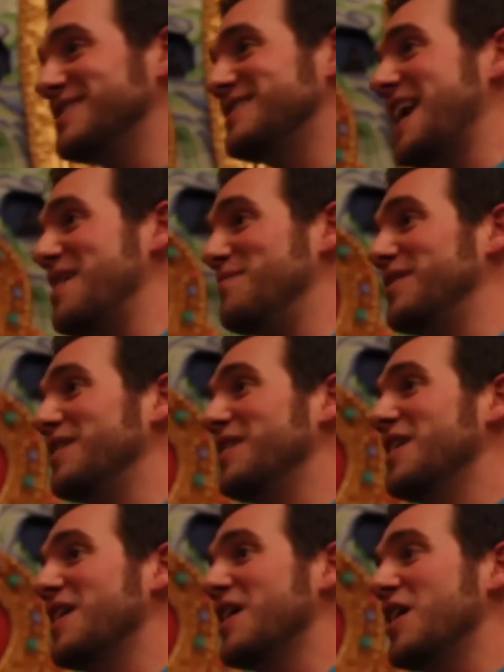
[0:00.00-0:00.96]
statement,
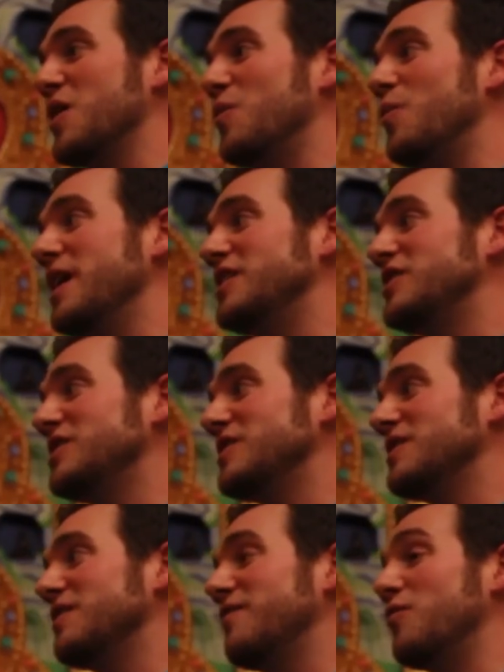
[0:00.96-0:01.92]
which
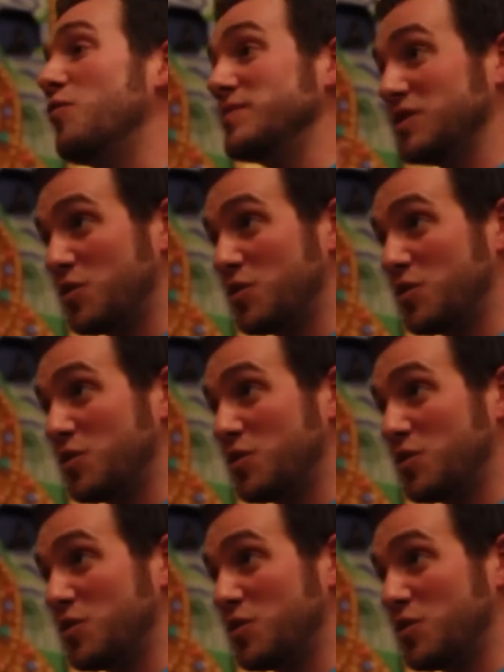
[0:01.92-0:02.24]
forms